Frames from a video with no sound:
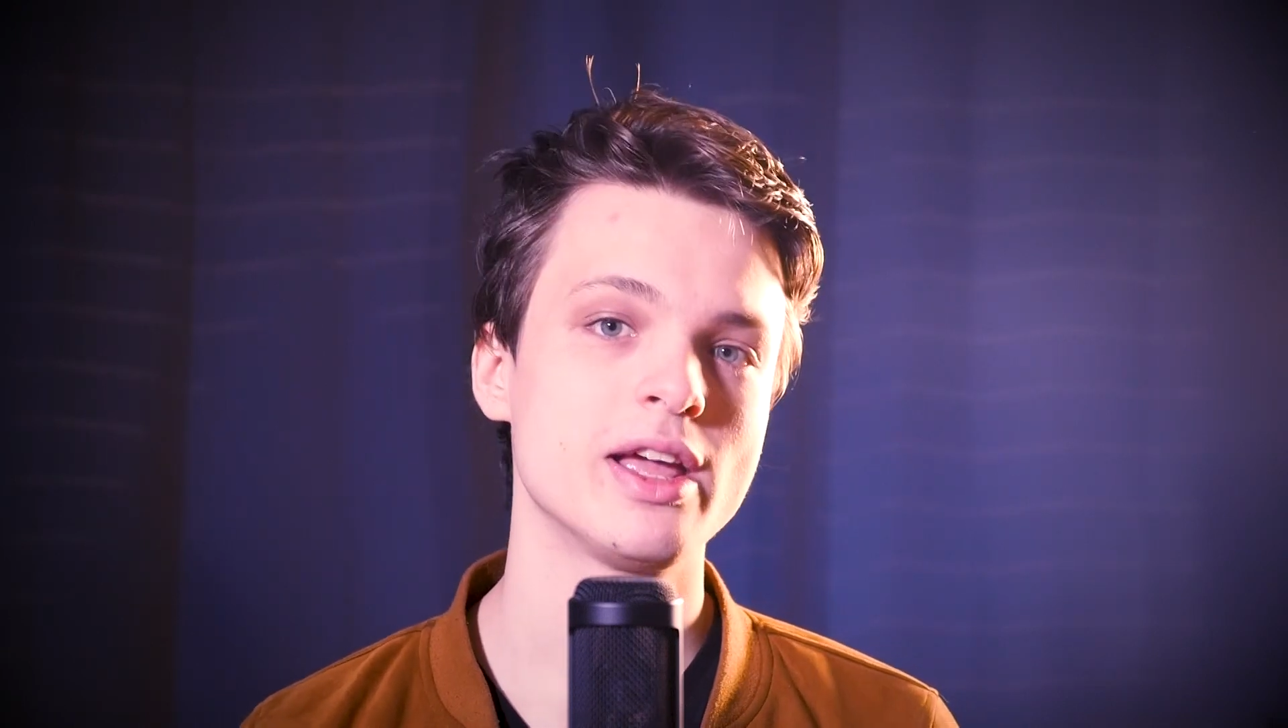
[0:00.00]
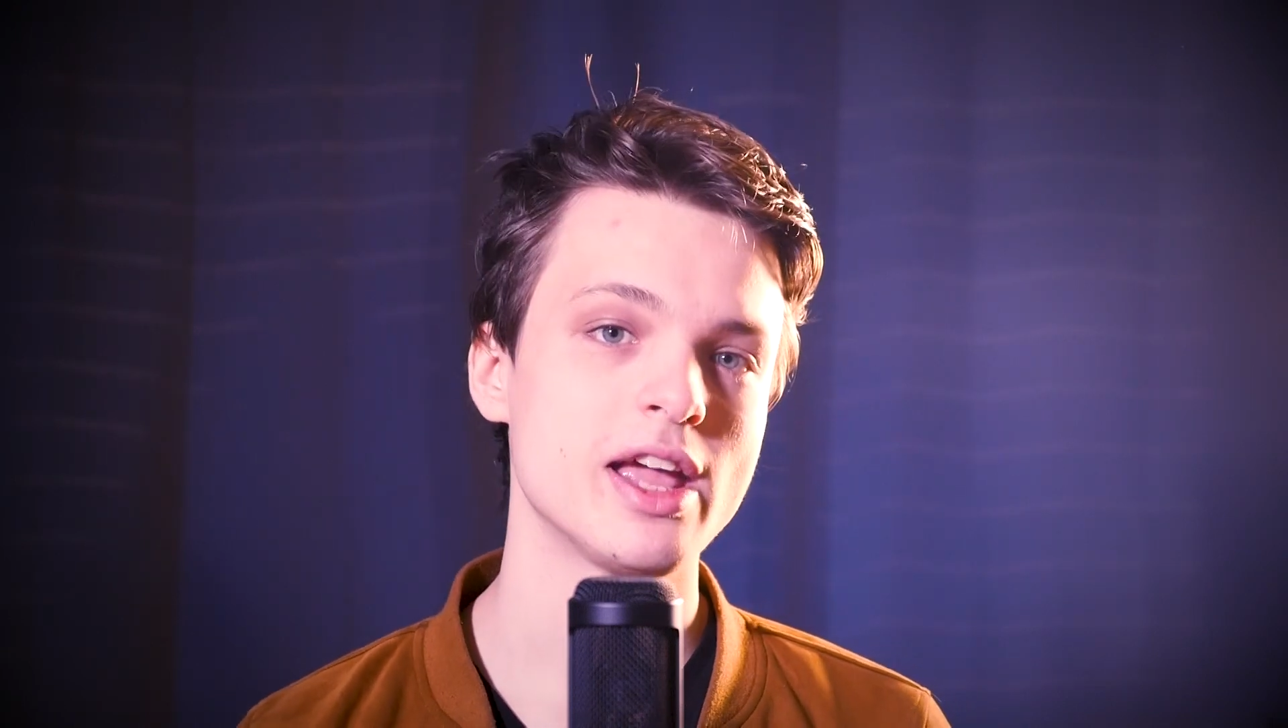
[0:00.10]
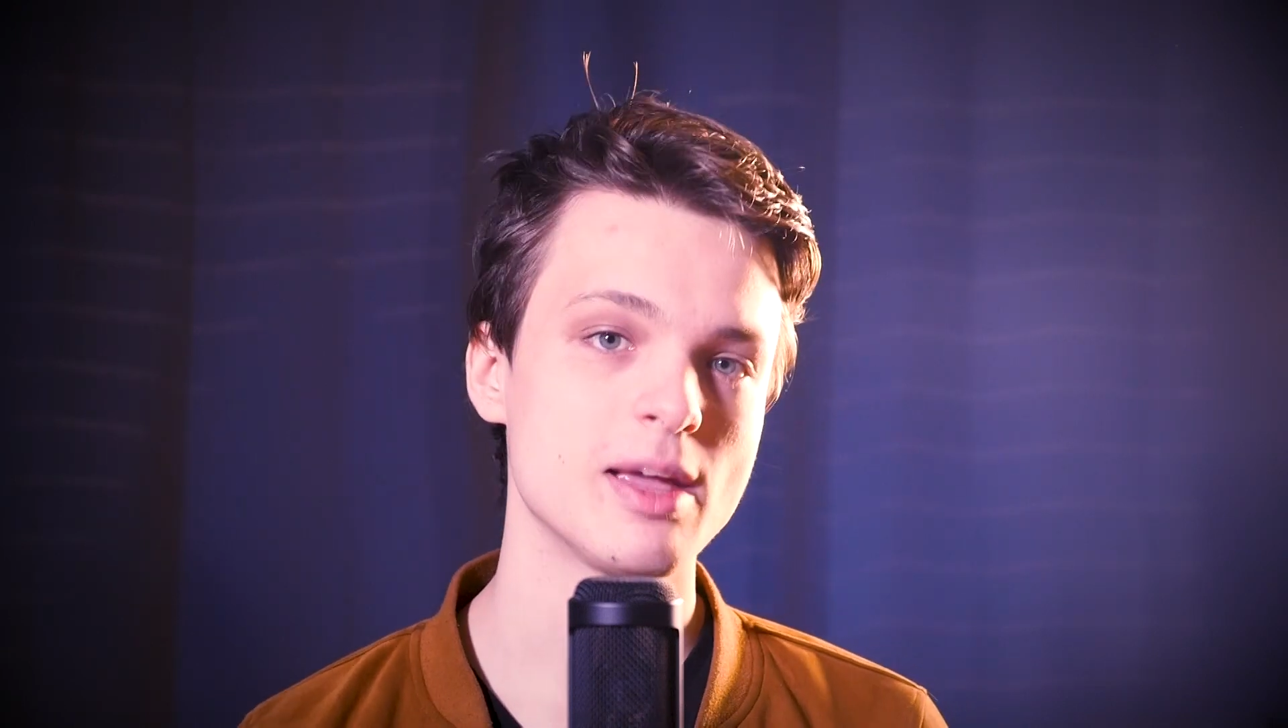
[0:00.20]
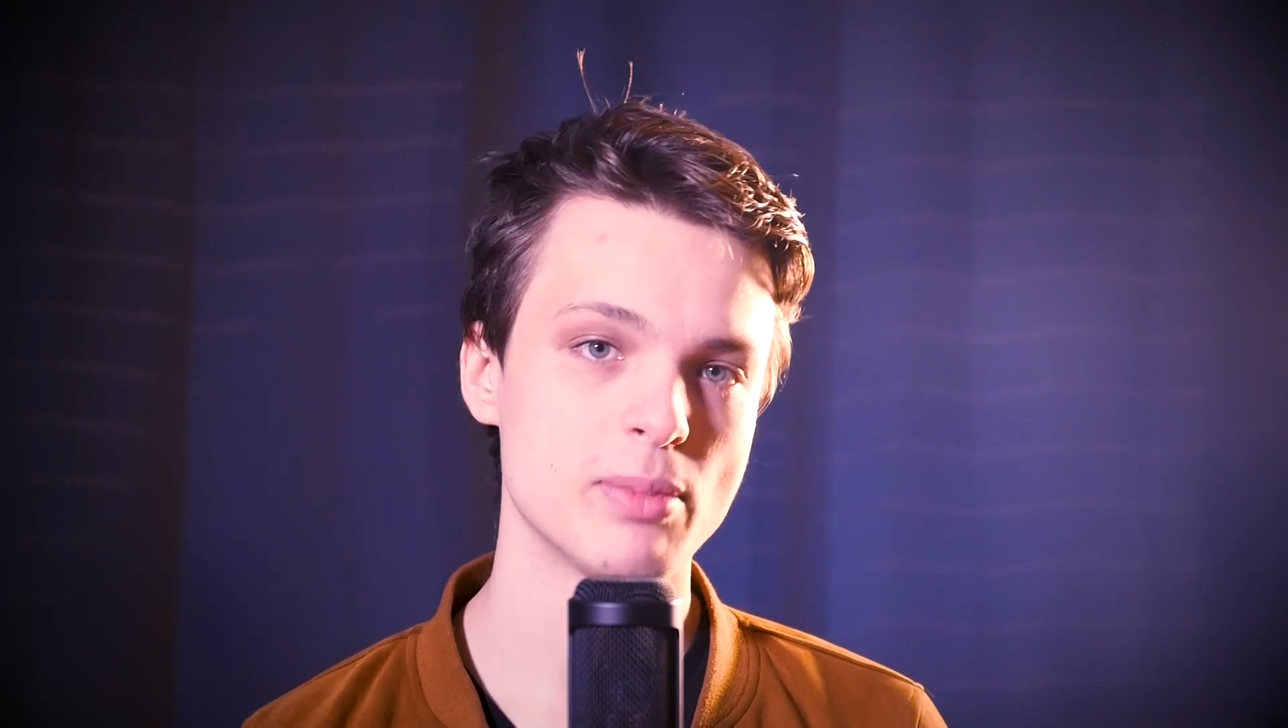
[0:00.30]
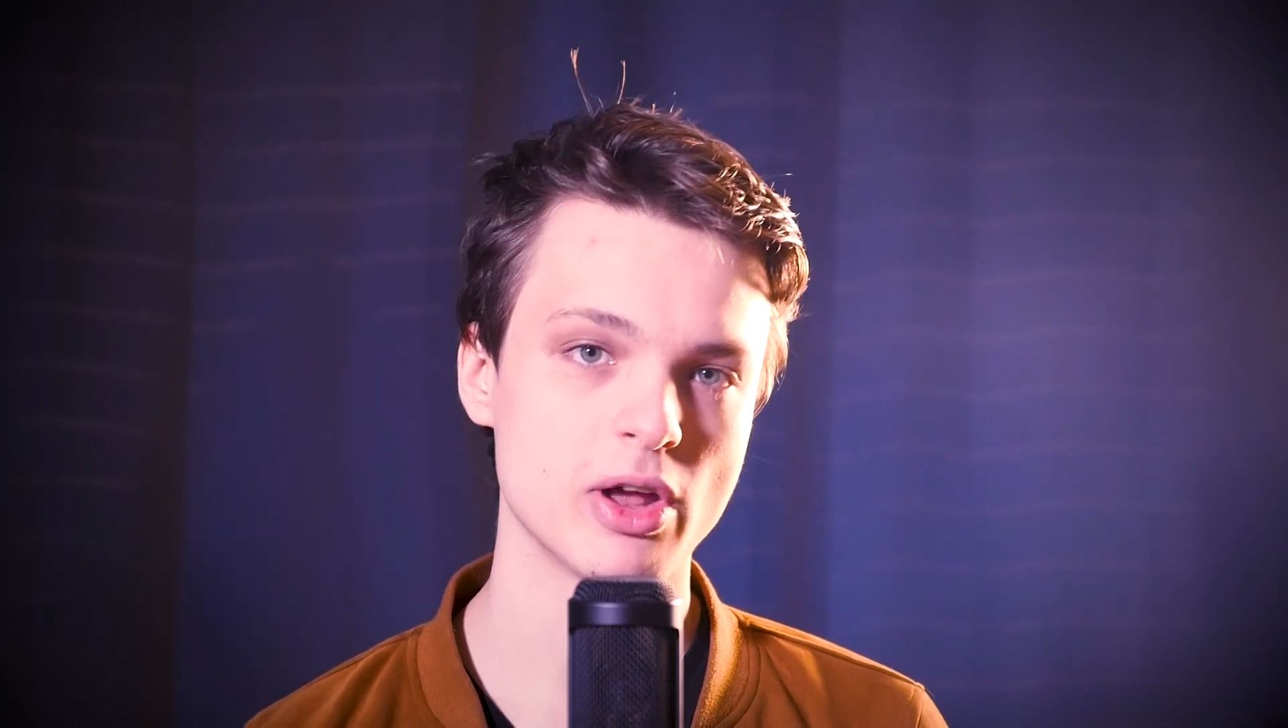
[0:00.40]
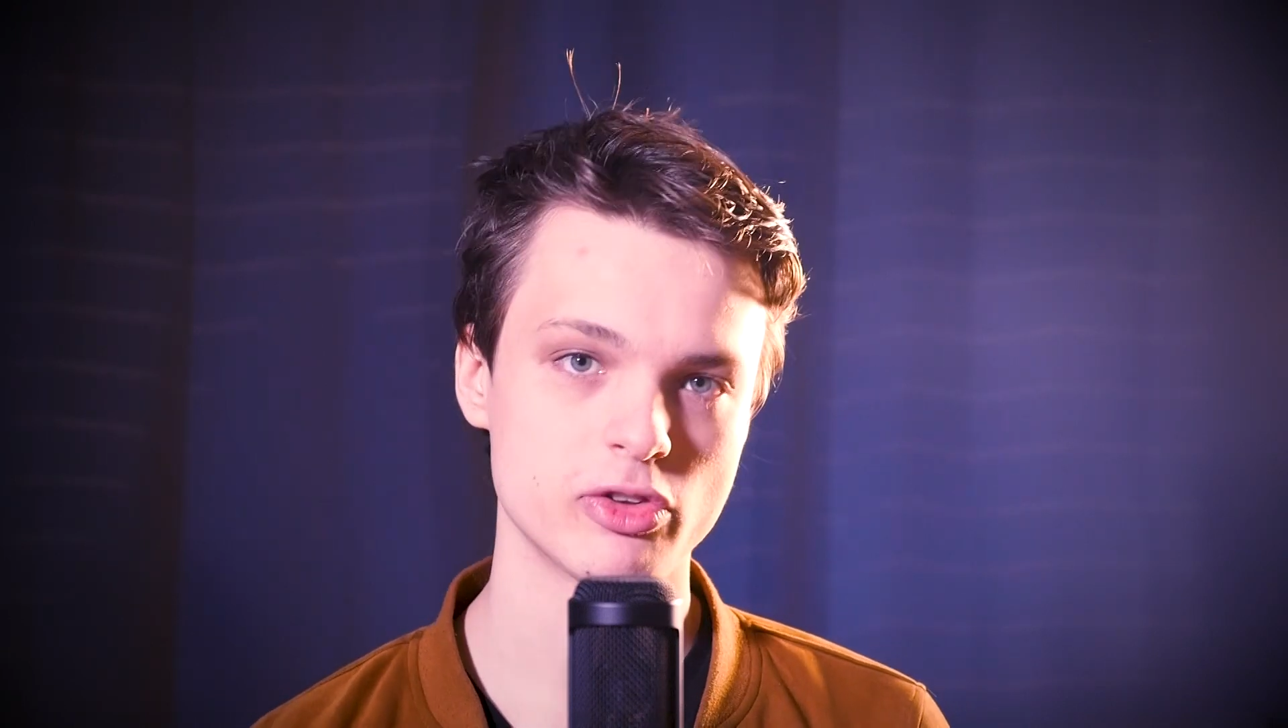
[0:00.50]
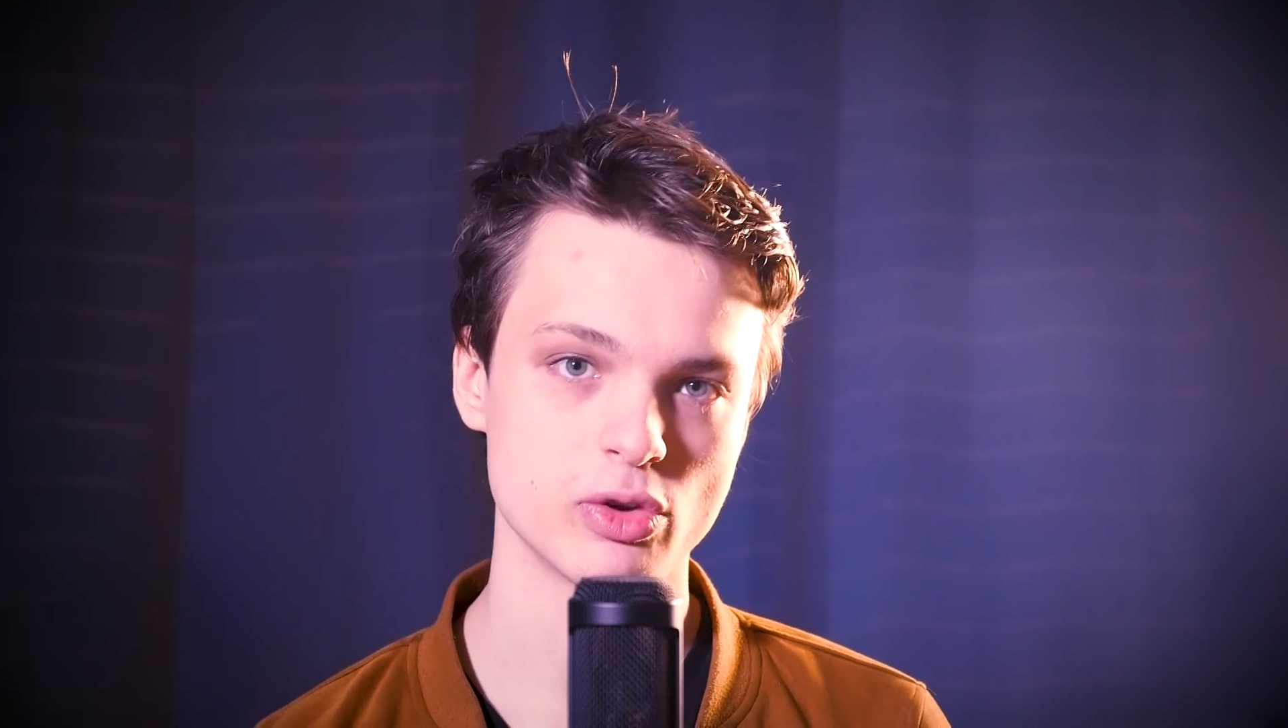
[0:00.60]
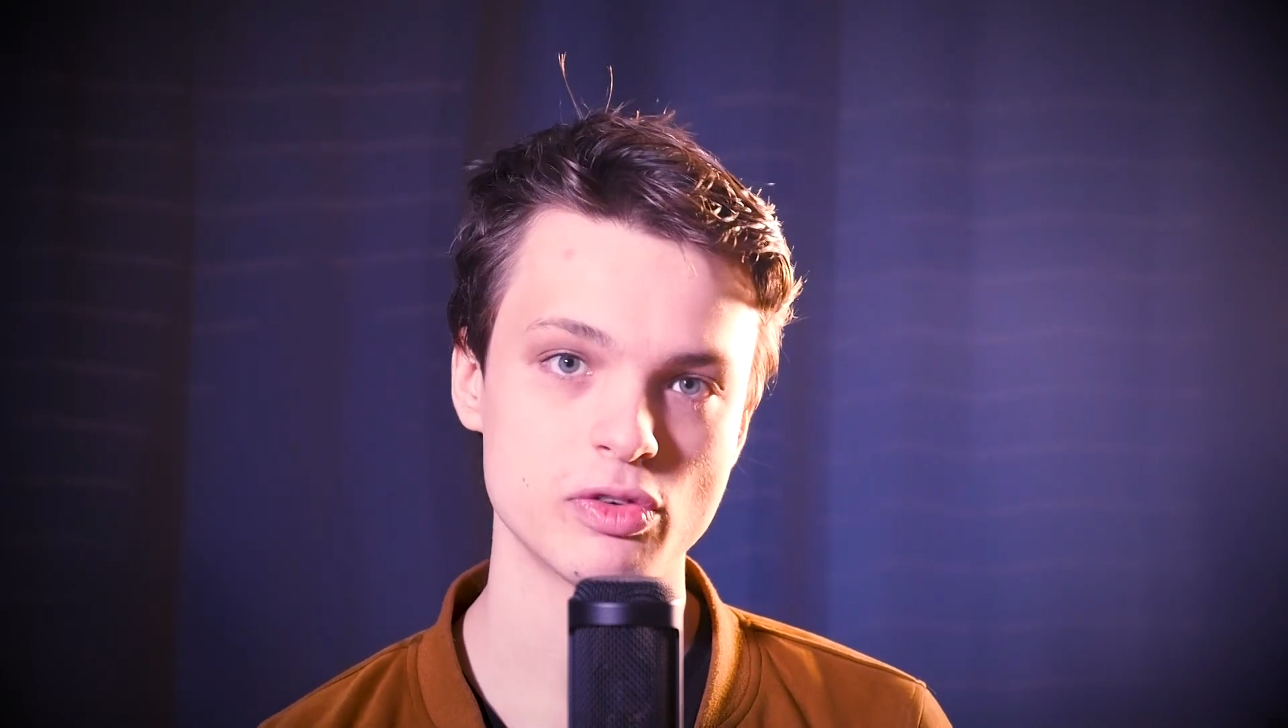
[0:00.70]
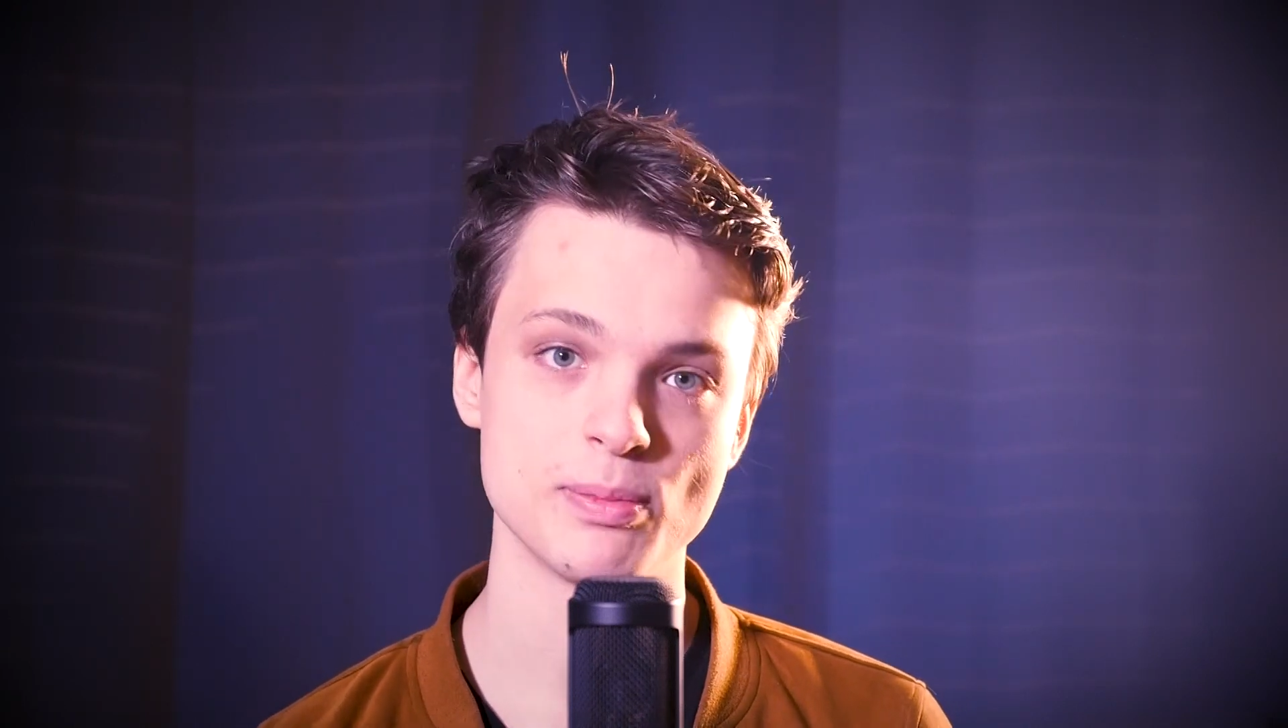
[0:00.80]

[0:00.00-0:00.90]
a buzzer